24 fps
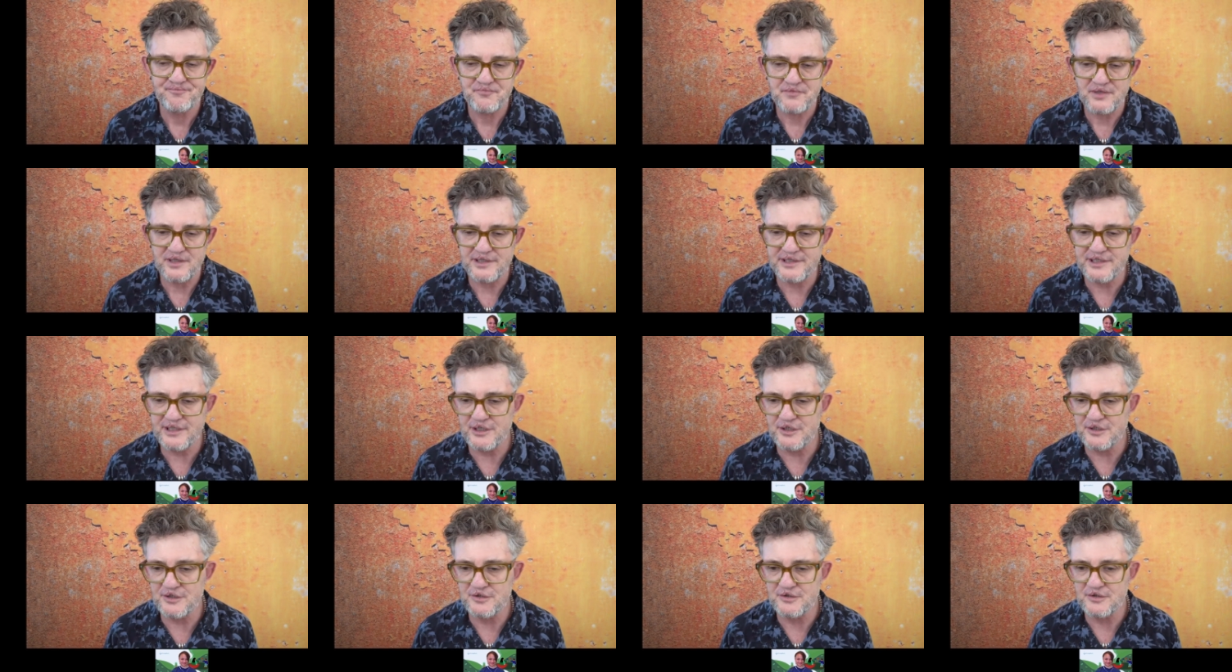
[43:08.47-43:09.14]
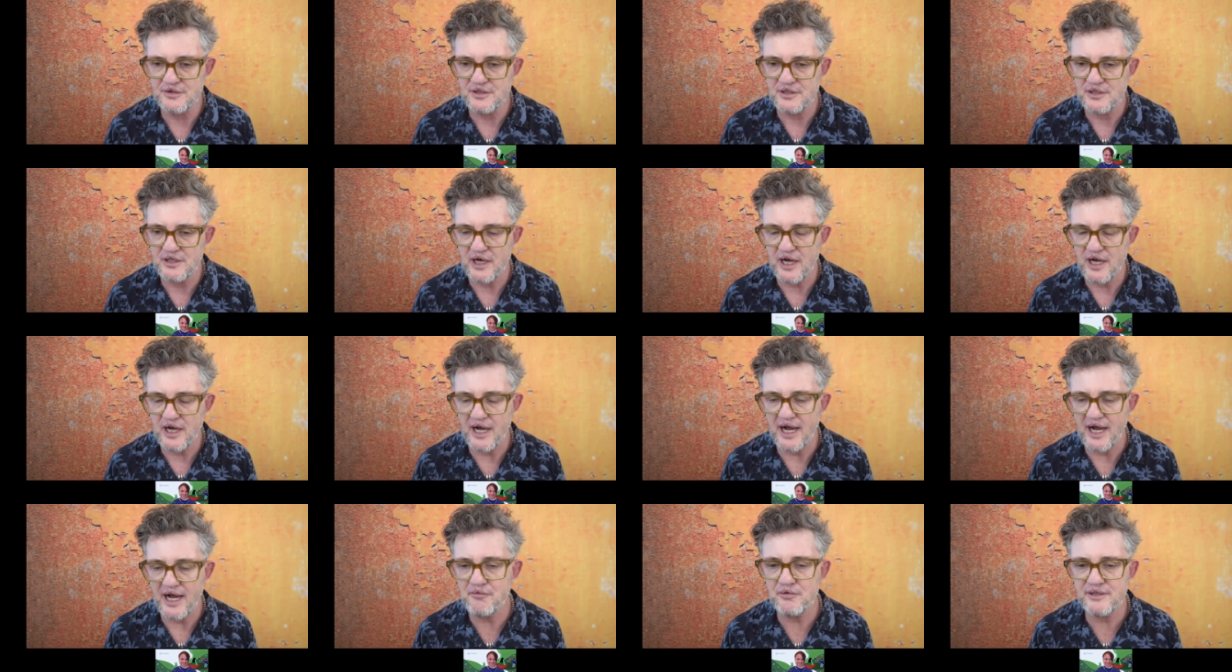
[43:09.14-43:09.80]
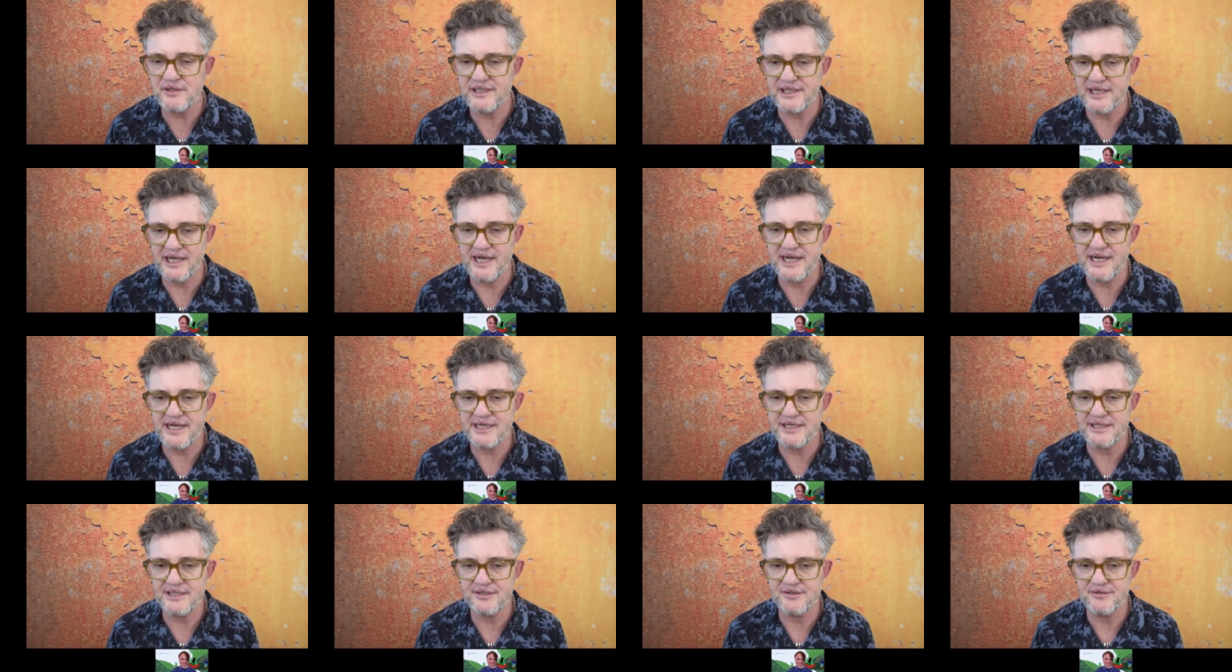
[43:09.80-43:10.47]
so i would
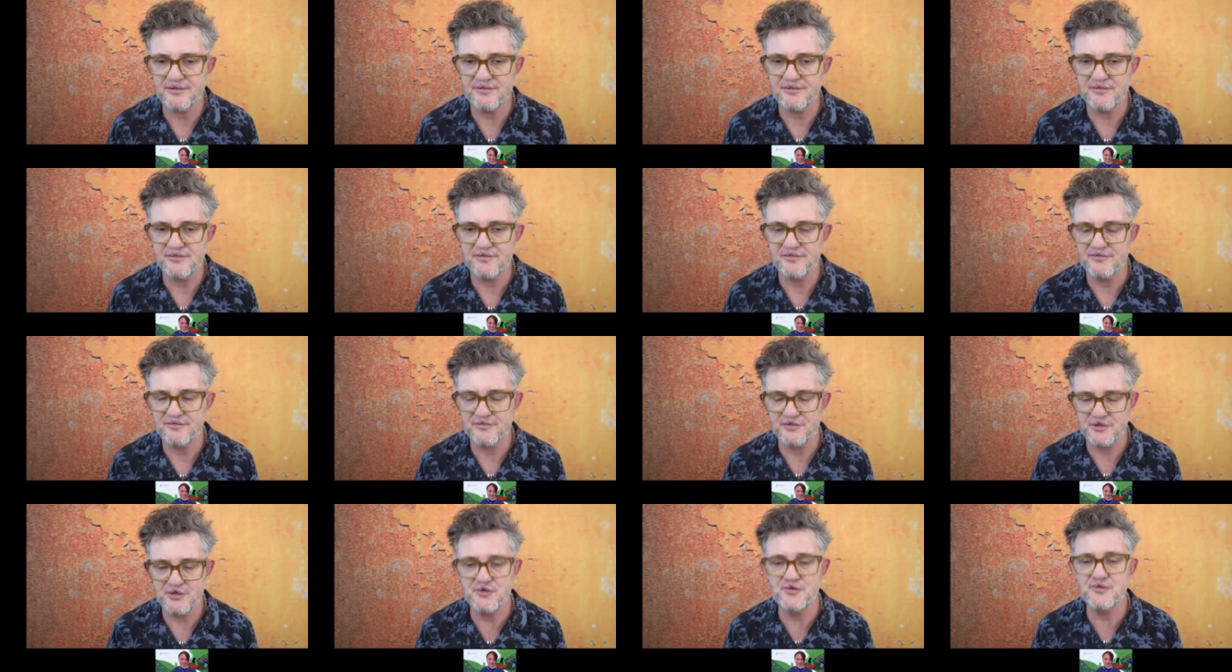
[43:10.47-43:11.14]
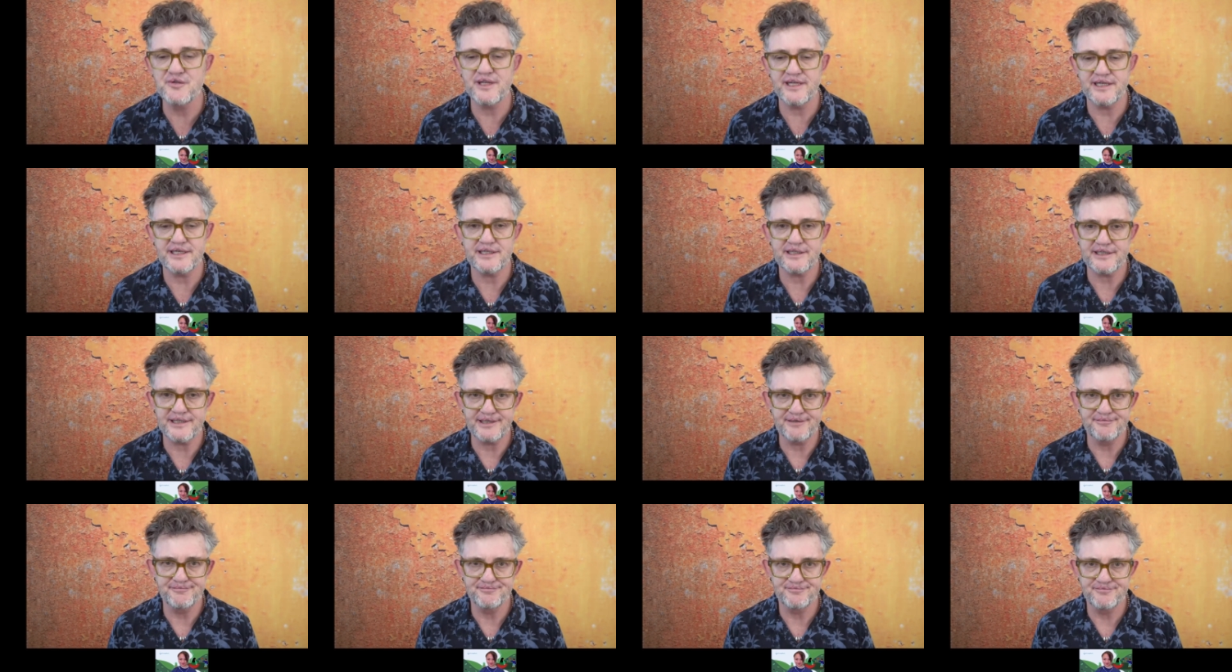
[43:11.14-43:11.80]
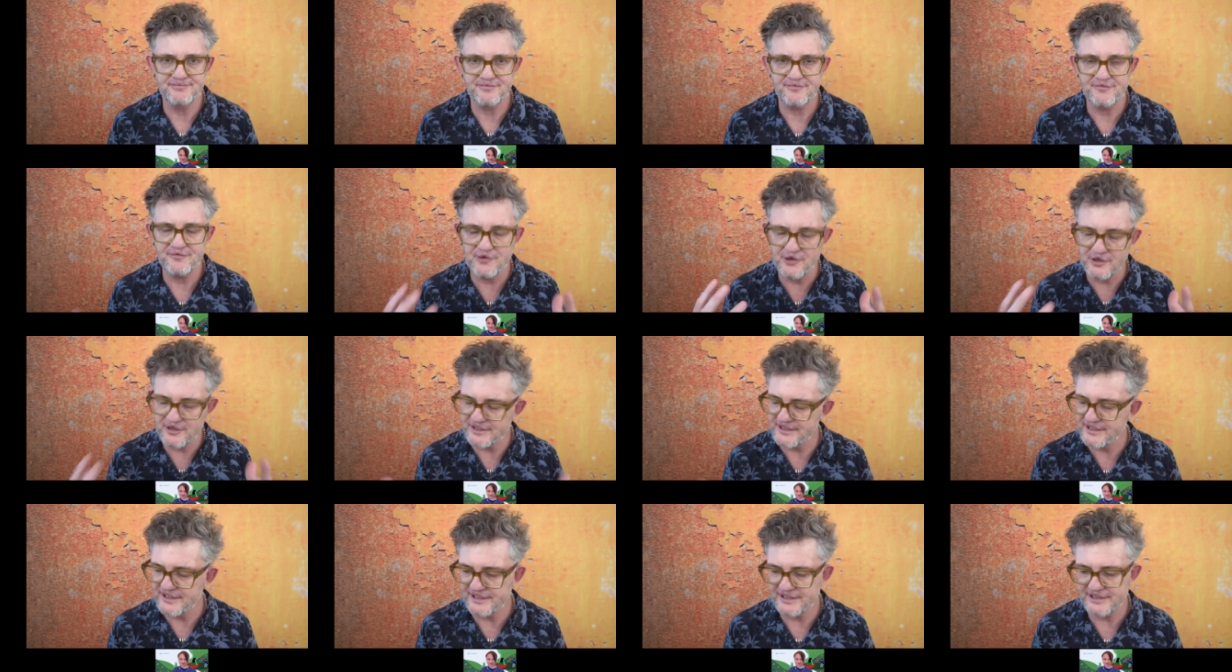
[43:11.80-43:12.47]
say two things
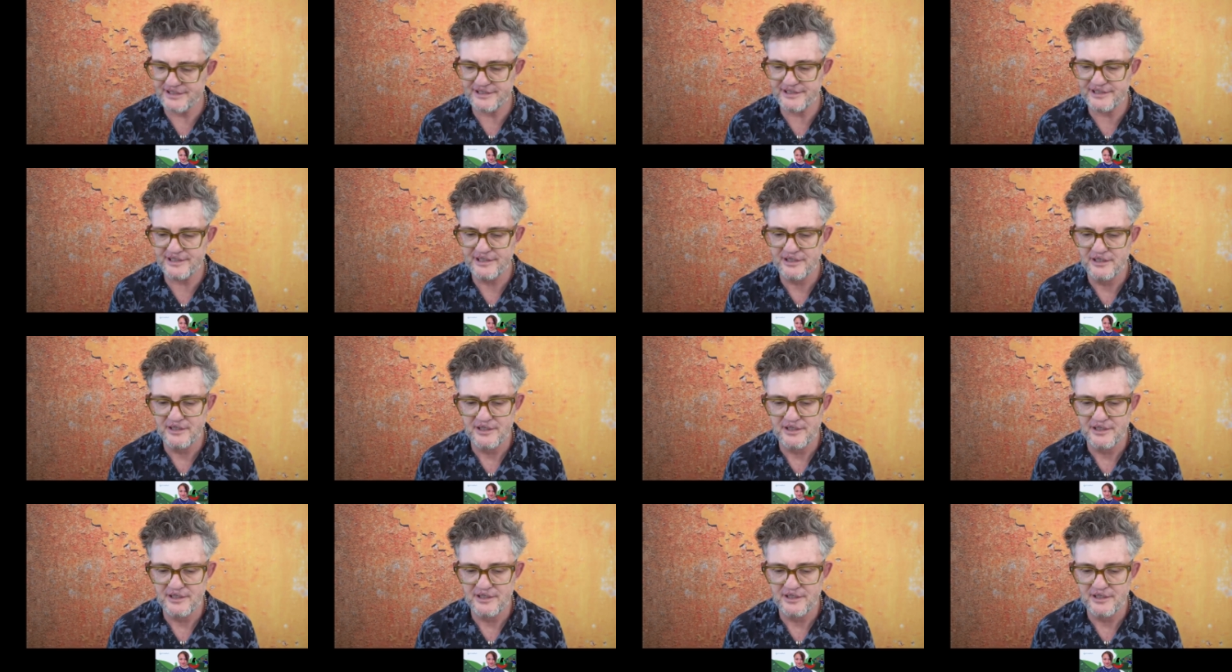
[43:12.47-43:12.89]
first is